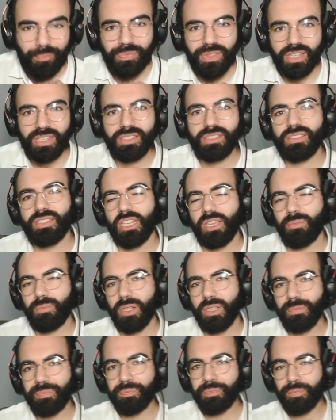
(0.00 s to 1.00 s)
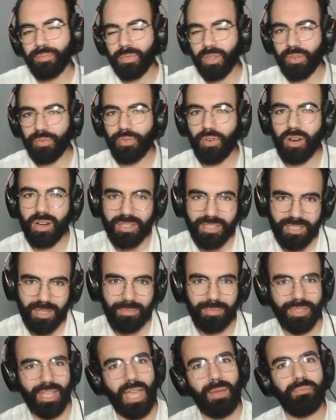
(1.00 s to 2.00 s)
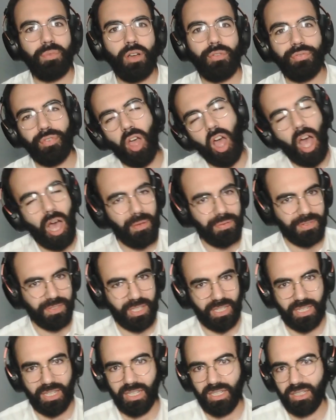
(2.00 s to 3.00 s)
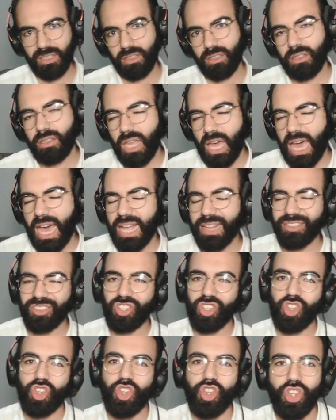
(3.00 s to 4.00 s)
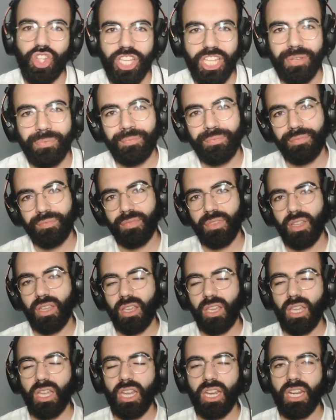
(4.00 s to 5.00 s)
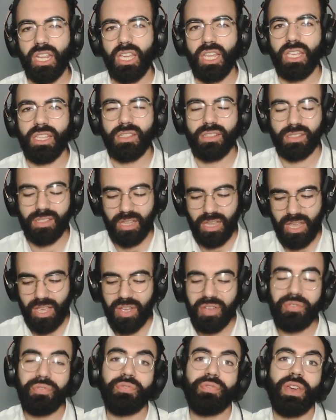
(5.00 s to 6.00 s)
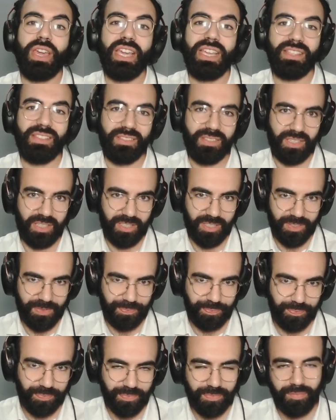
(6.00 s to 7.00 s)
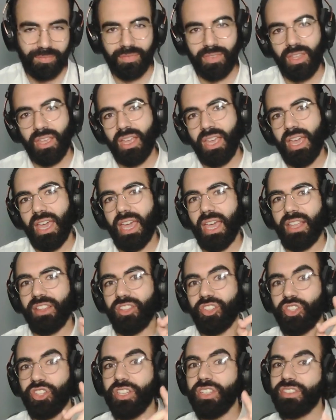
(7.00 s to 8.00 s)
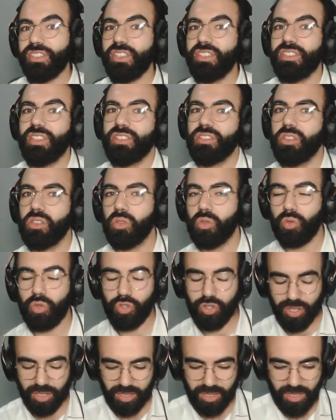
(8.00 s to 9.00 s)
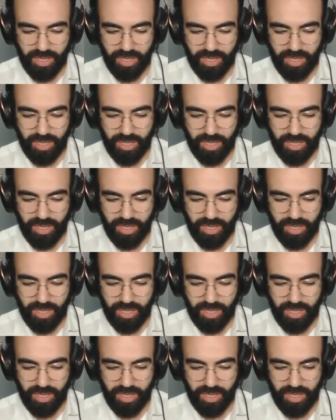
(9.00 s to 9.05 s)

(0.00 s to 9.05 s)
symbol for some type of obstacle that it is facing. And she sees the solution.